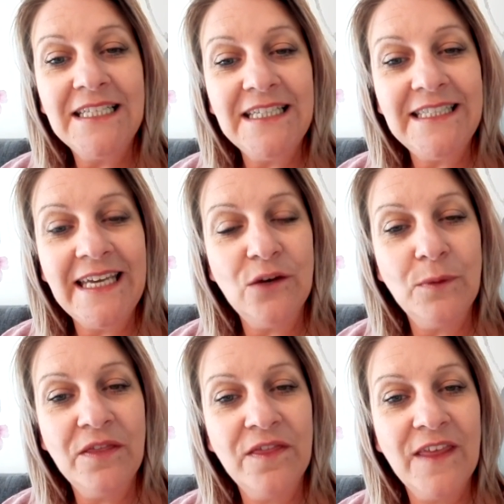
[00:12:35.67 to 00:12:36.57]
To deal
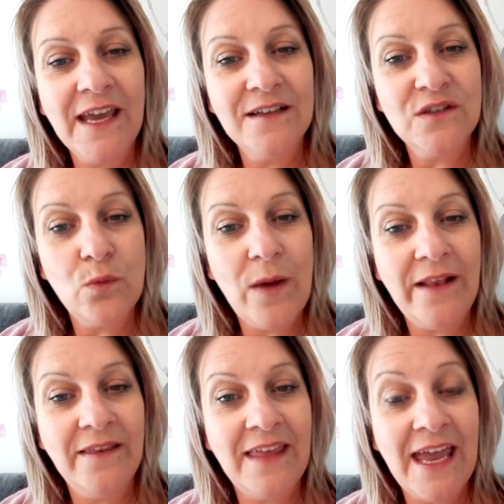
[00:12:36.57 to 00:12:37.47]
with things
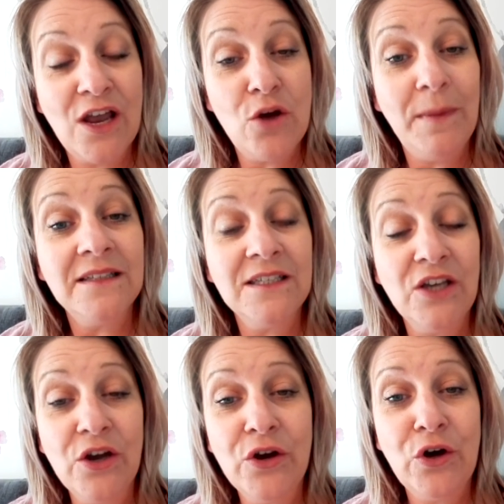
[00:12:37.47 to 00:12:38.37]
when they come into
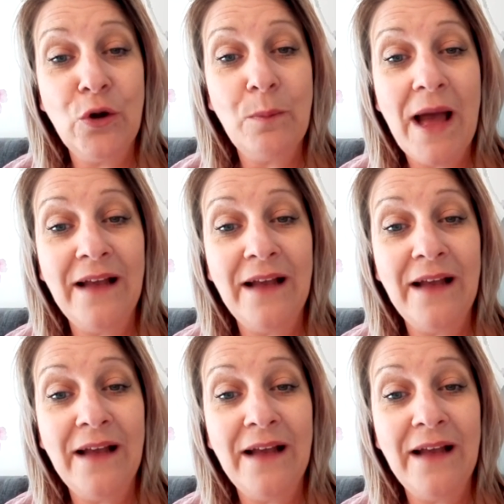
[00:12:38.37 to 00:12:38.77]
your home